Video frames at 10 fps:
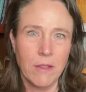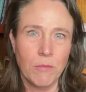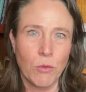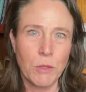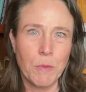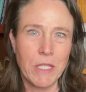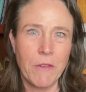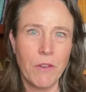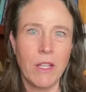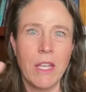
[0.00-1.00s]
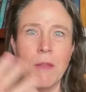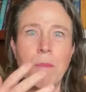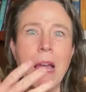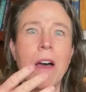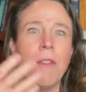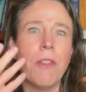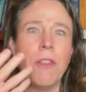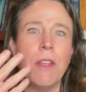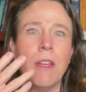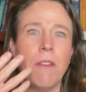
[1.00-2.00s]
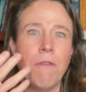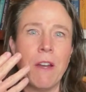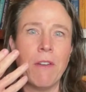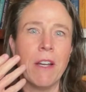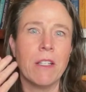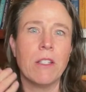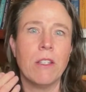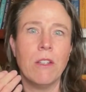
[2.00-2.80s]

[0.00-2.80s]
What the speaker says: more specifically the mouth, the pharynx,